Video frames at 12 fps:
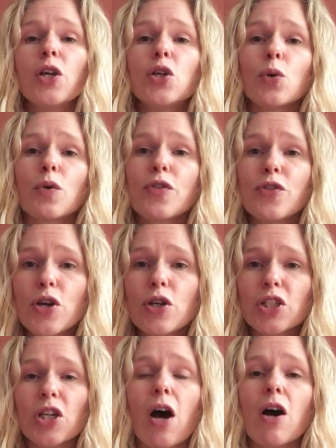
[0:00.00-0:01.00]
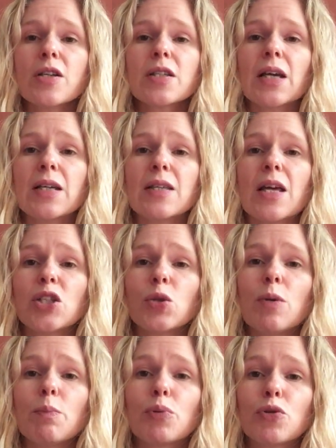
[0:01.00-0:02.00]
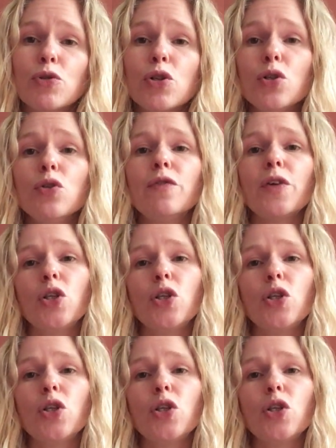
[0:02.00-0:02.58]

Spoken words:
Your third task is then to improve